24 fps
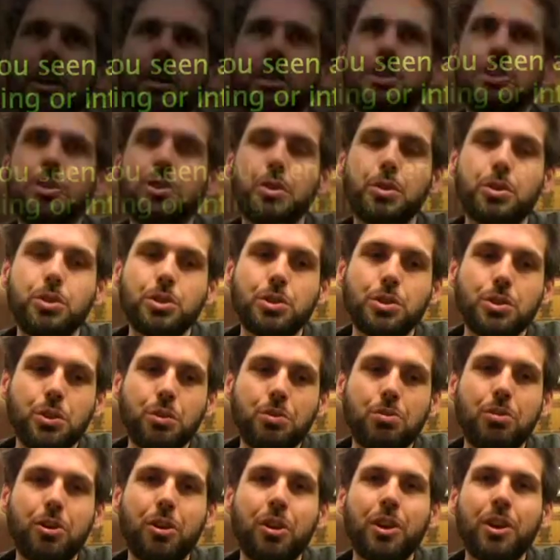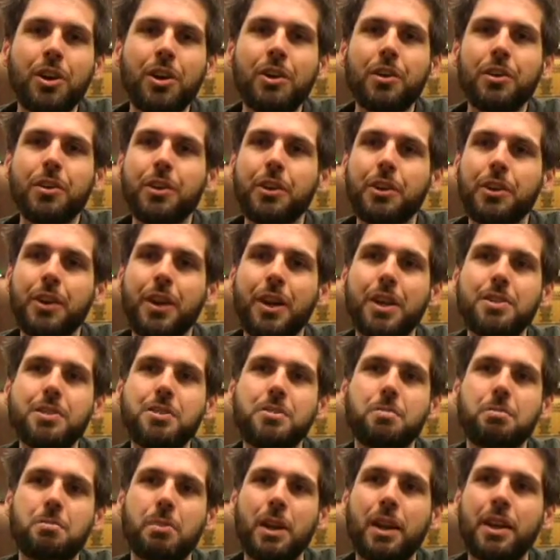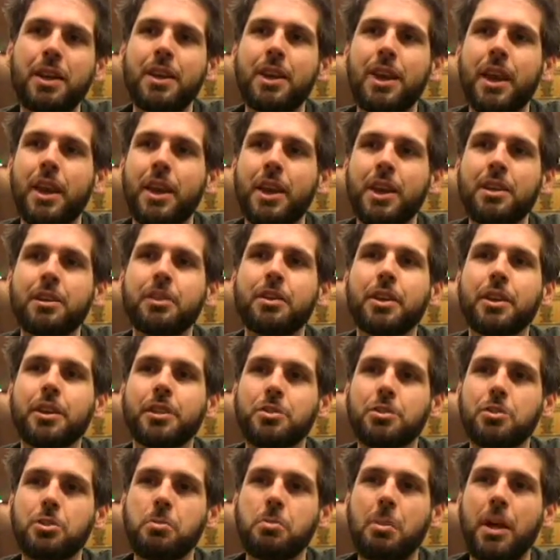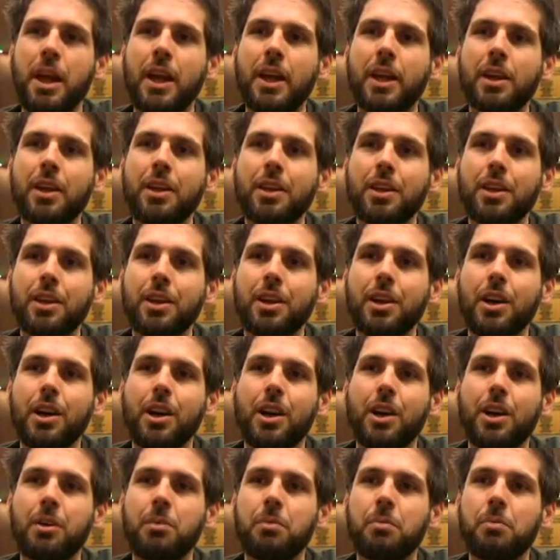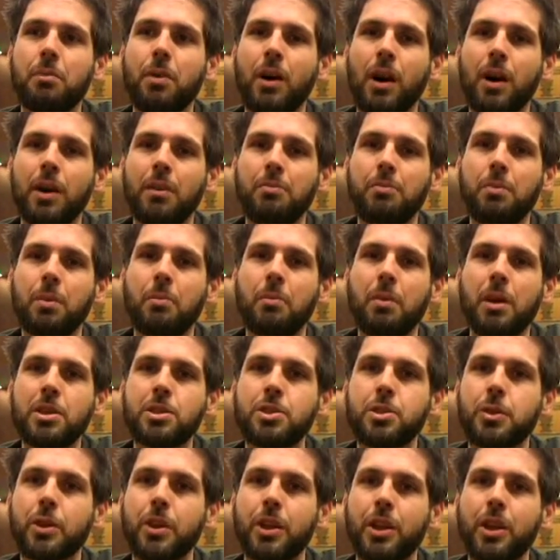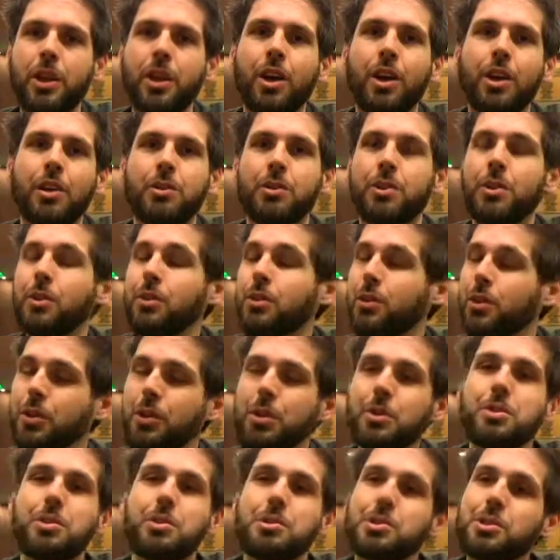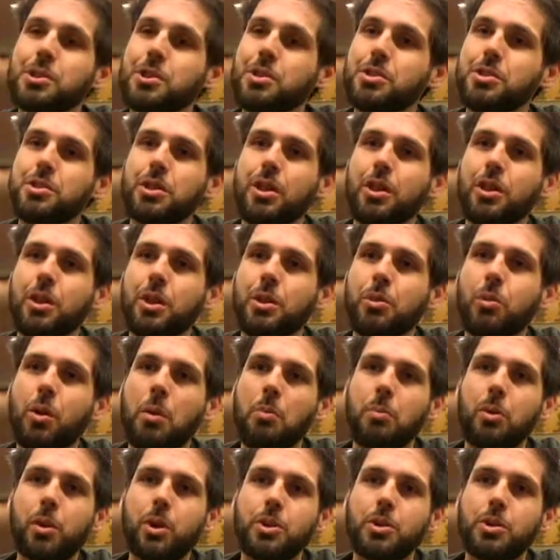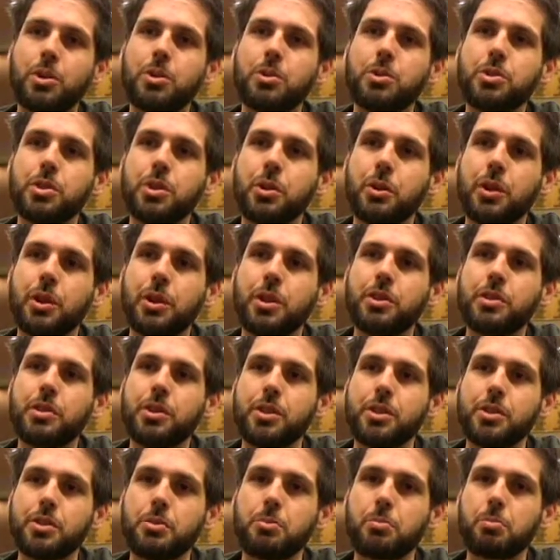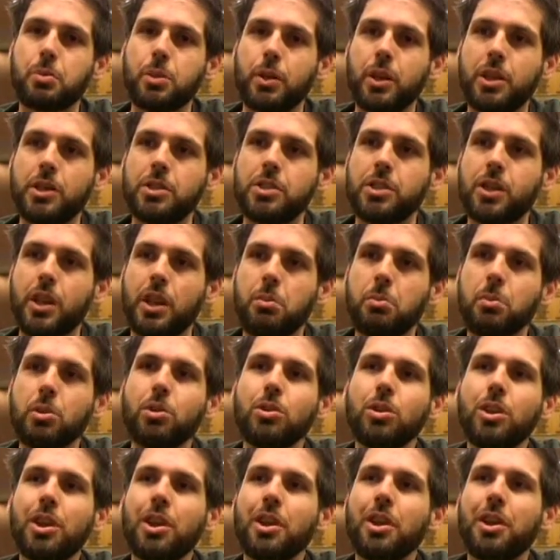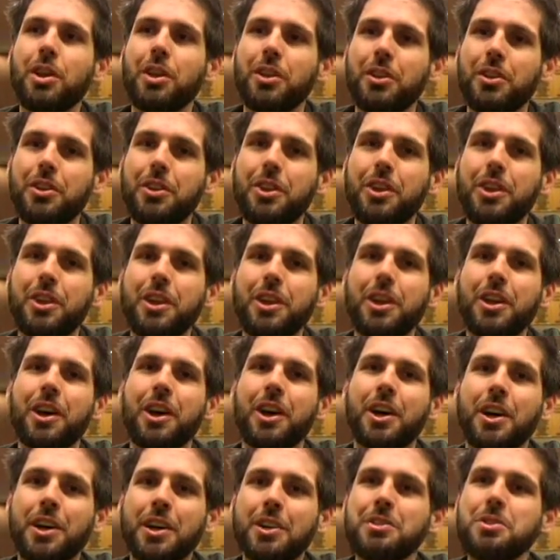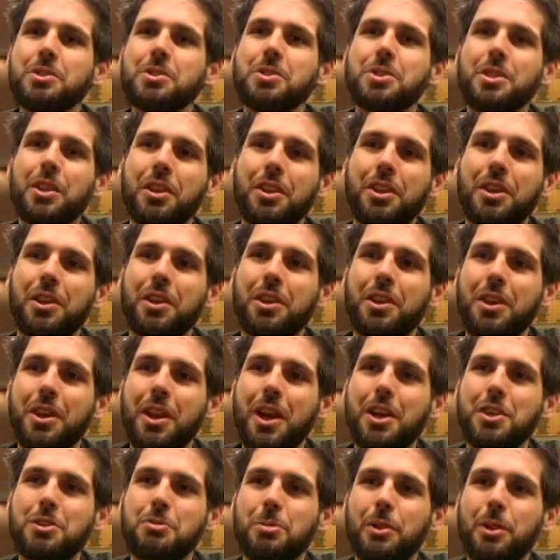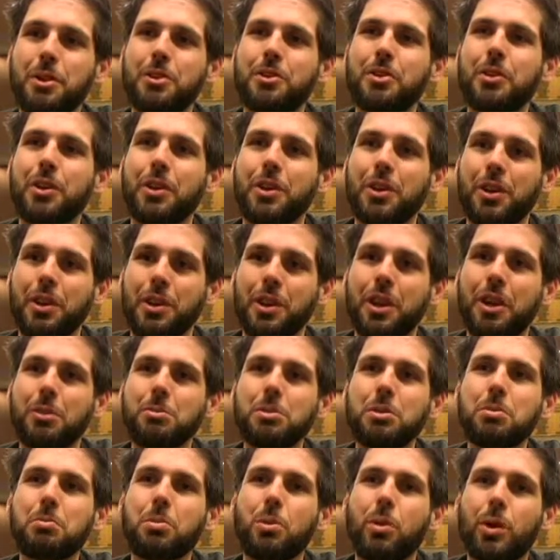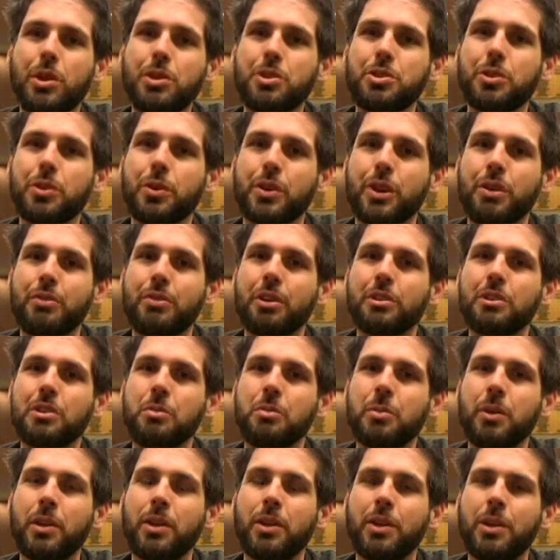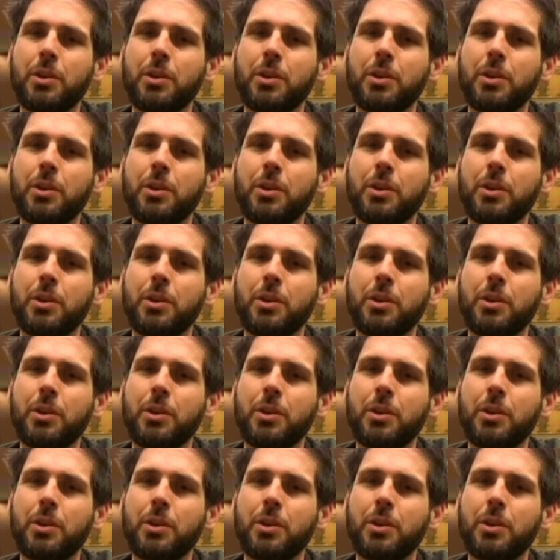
So far, there hasn't been anything dramatic. I've been measuring. The good news is that the 1.2 series is pretty stable. The interesting thing it has been a couple of points during development.